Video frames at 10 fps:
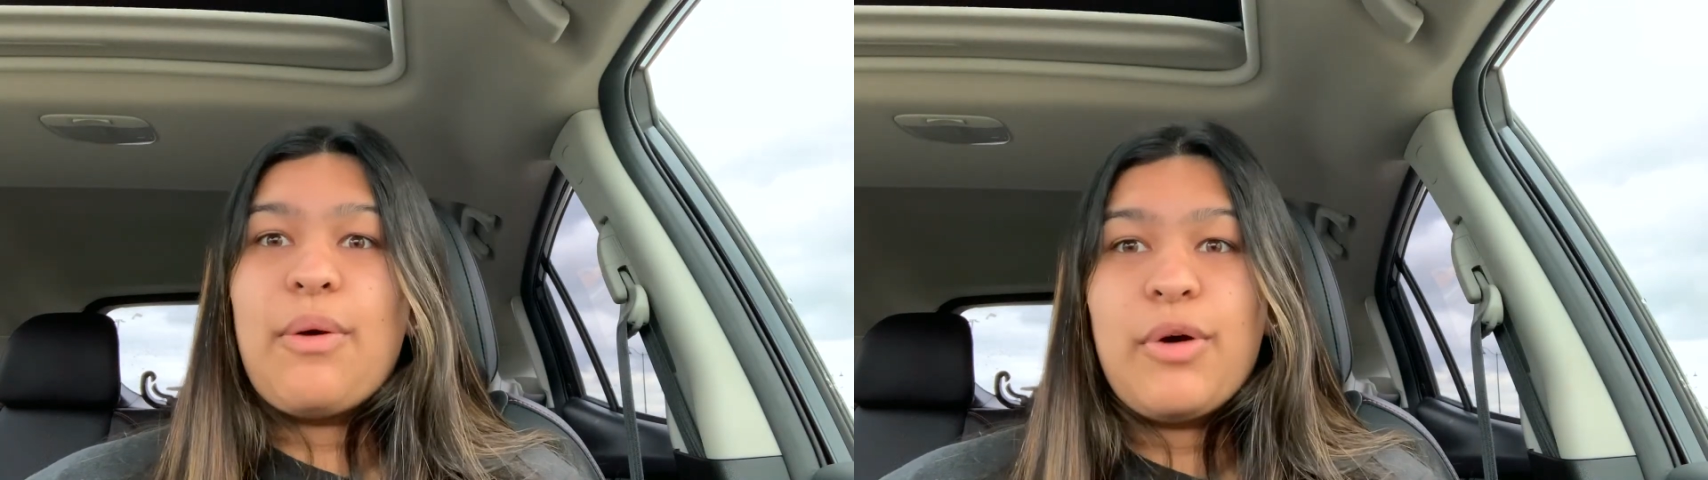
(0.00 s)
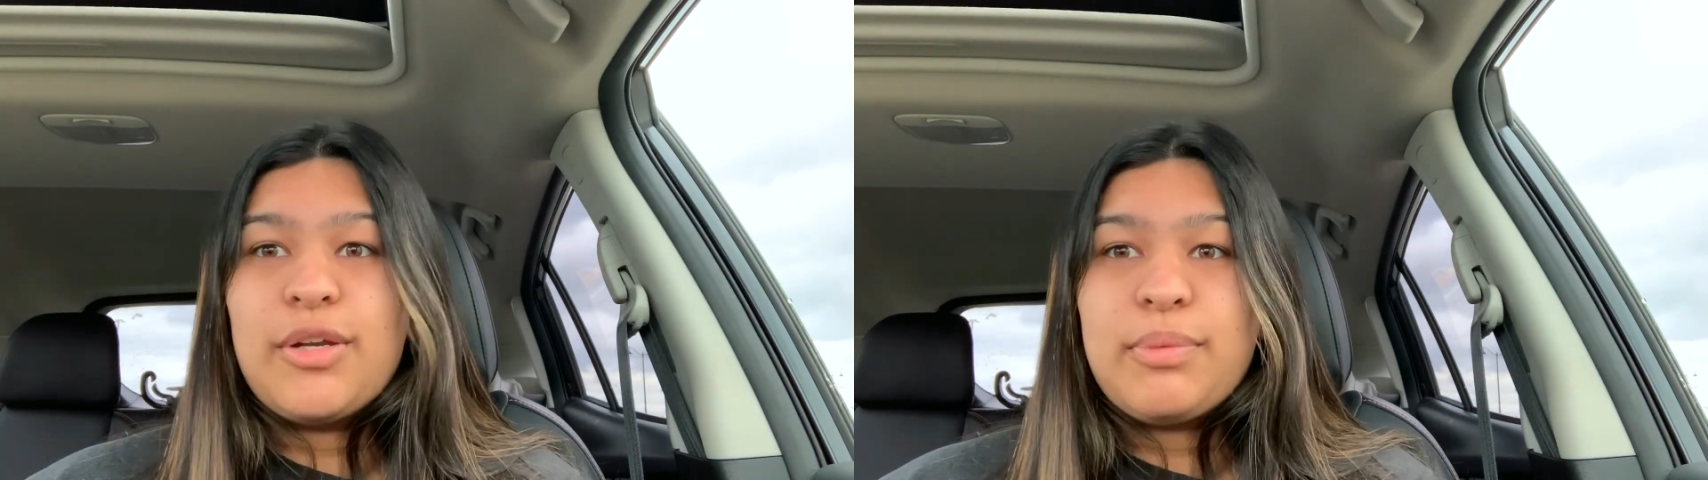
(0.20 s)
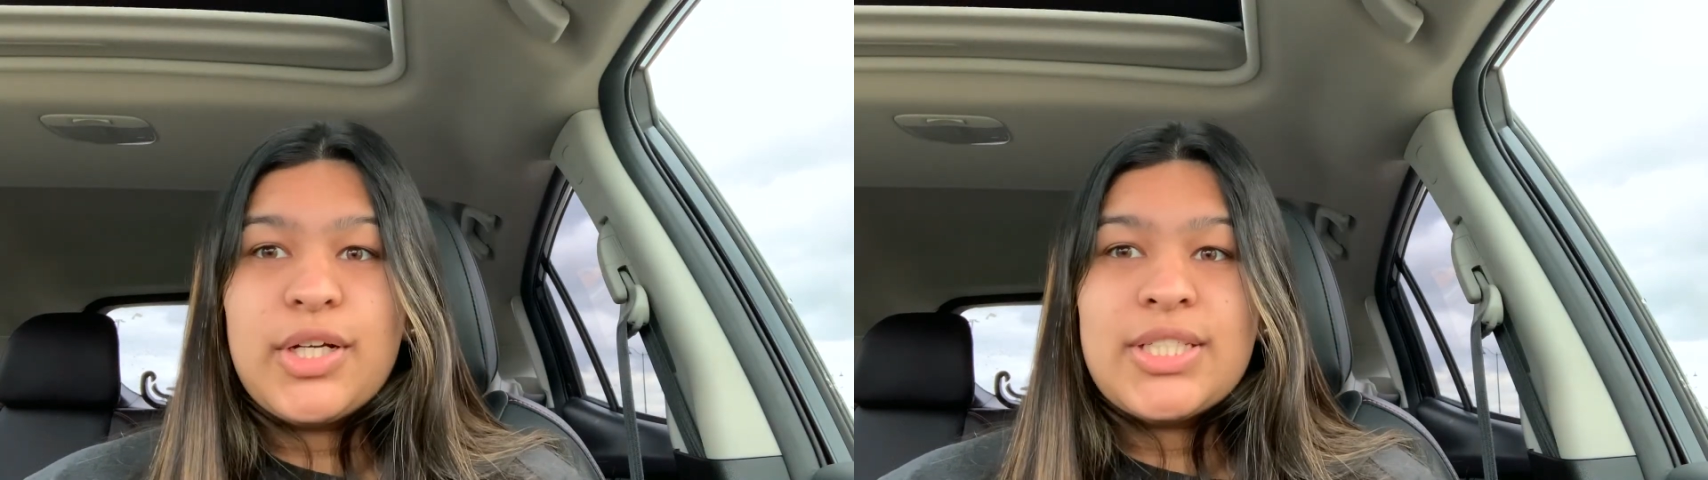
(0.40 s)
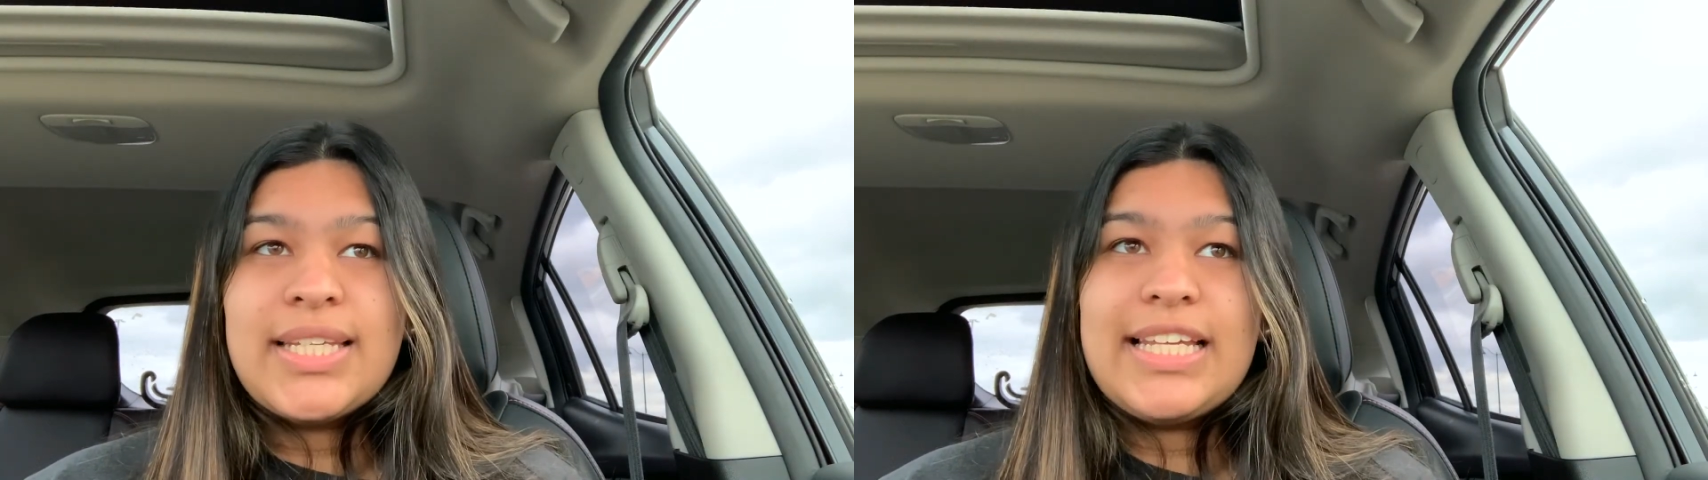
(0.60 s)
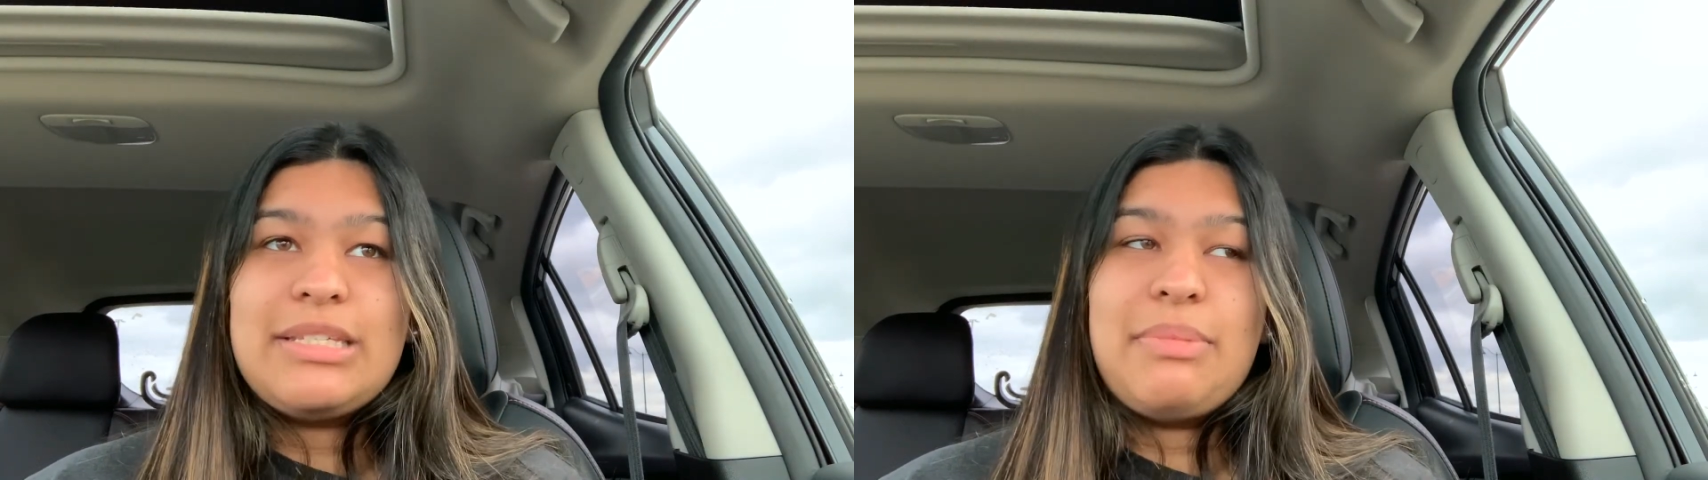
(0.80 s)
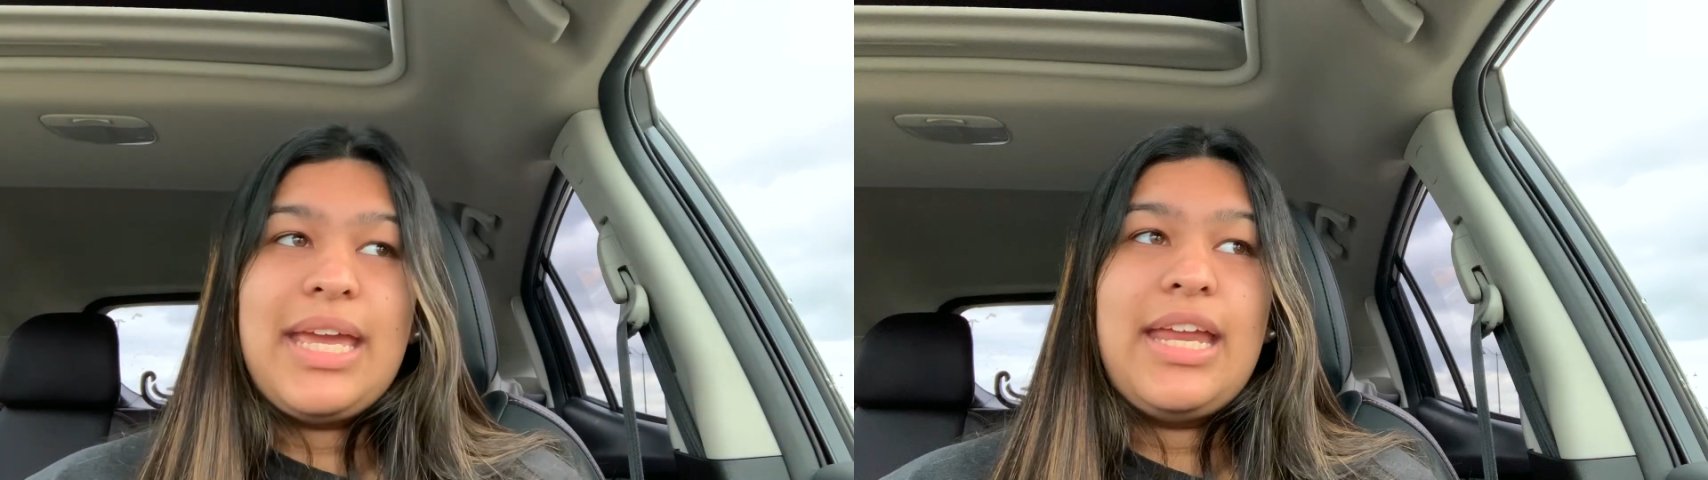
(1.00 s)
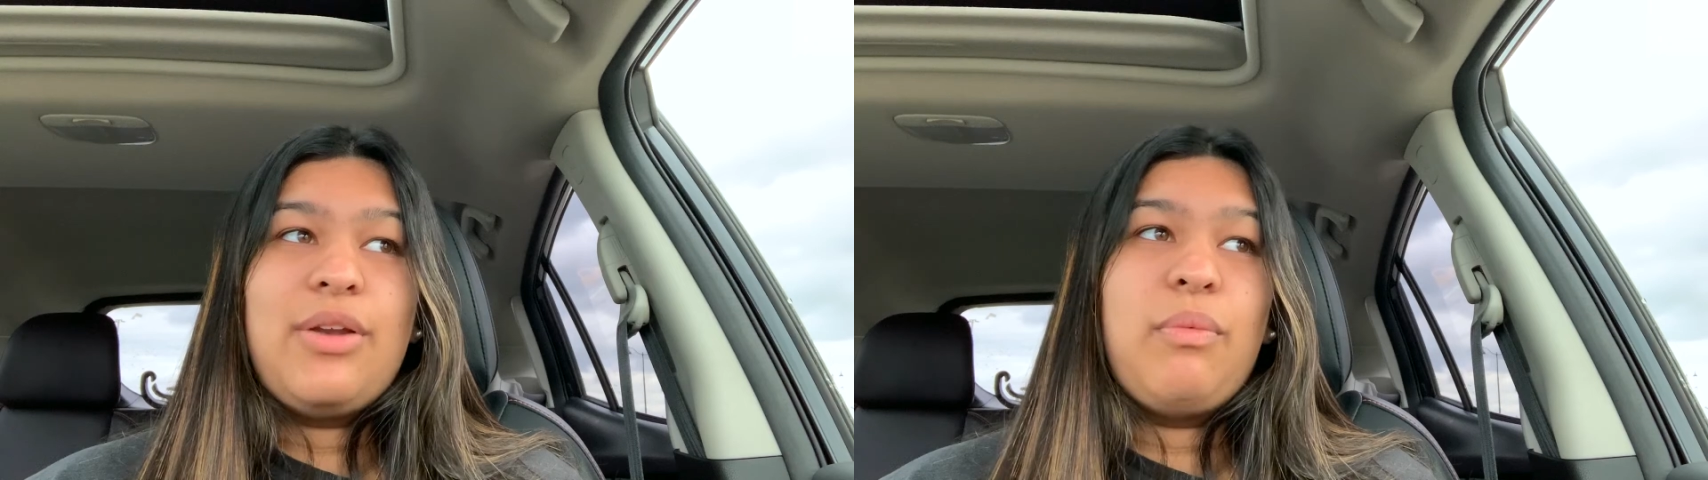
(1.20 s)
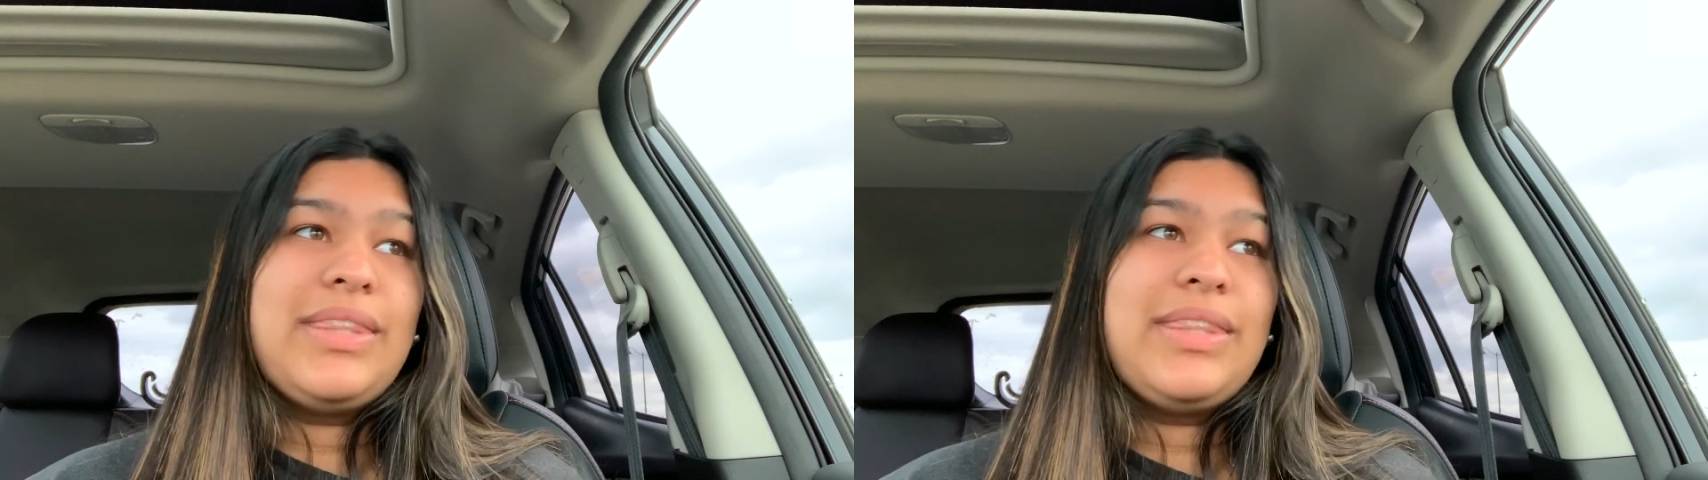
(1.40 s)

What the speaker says: one person has been,